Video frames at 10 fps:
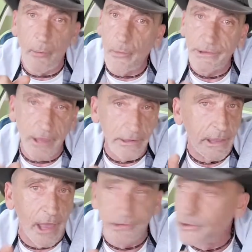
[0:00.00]
want to tell you
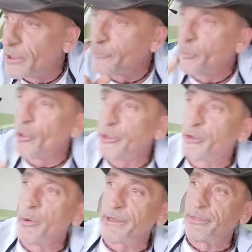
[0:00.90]
guys another really
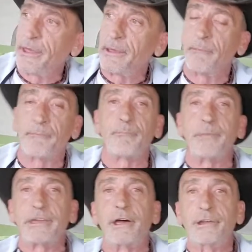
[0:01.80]
quick thing,
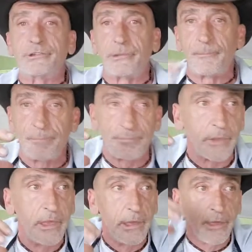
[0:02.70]
because
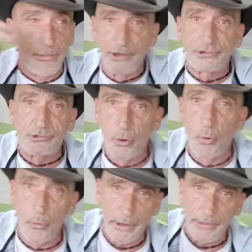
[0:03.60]
this
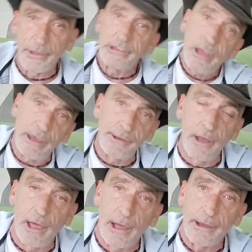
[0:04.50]
story, this
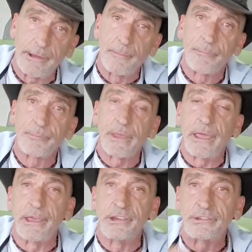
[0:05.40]
headline
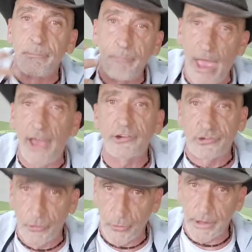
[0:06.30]
is
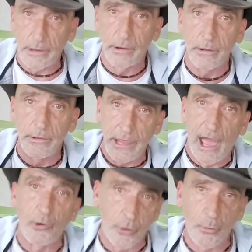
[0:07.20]
mastering the
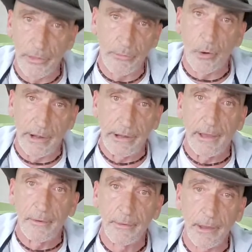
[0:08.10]
algorithm right
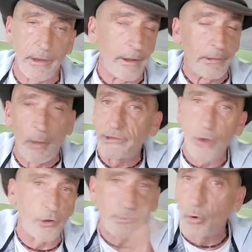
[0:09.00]
now. And I
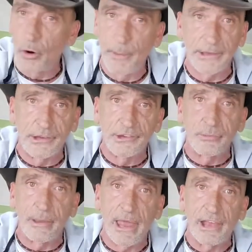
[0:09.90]
talked more about this
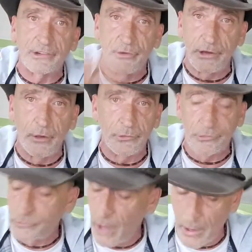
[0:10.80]
in my last videos.
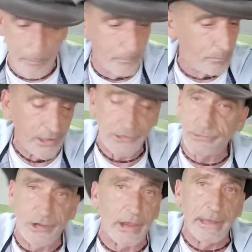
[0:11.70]
Please
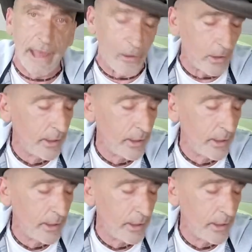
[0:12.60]
check it out.